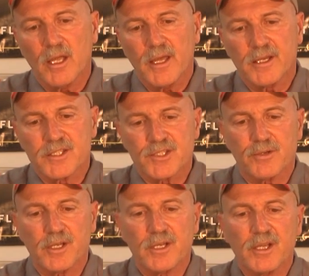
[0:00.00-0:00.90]
and
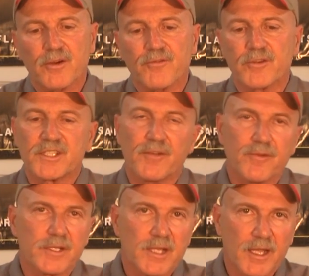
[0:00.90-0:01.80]
inserted here for
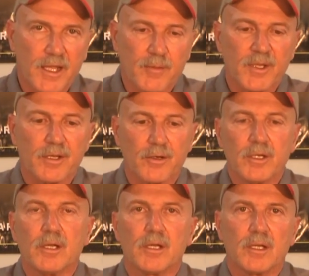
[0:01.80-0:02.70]
different
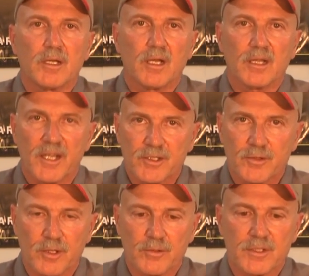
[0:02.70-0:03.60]
diameter
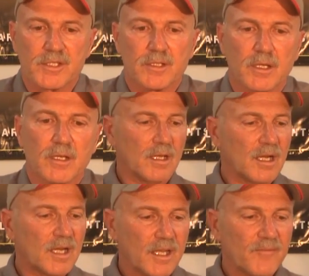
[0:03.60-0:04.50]
electrodes.
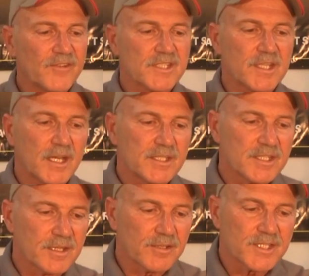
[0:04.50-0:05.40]
I'd
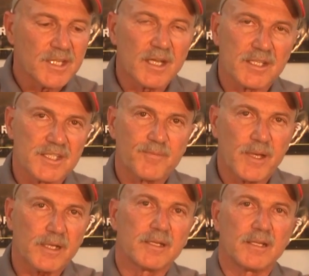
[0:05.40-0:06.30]
emphasize that there's not a
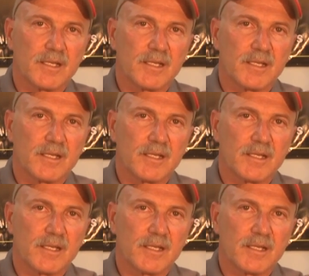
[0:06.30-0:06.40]
speck of